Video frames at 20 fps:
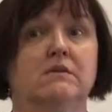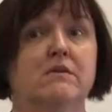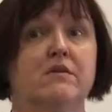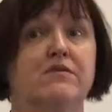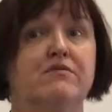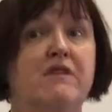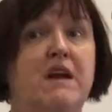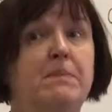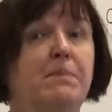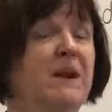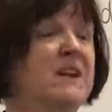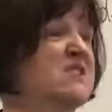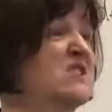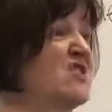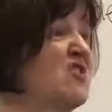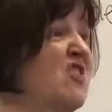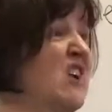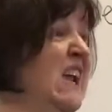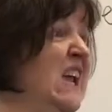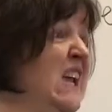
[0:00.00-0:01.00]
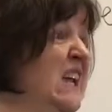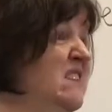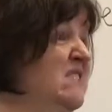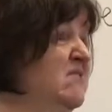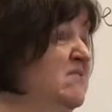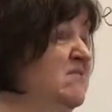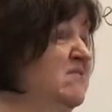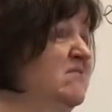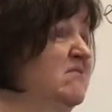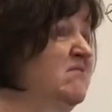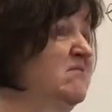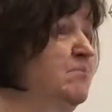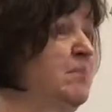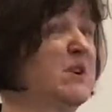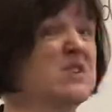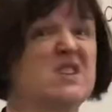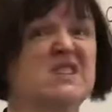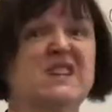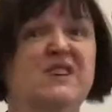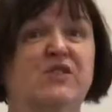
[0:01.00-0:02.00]
3 plus 3,
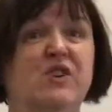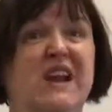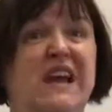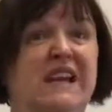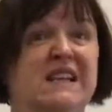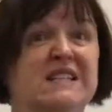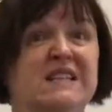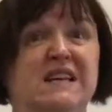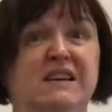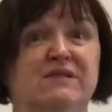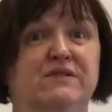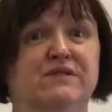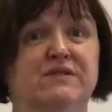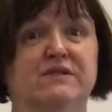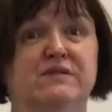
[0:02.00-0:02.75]
positive or negative?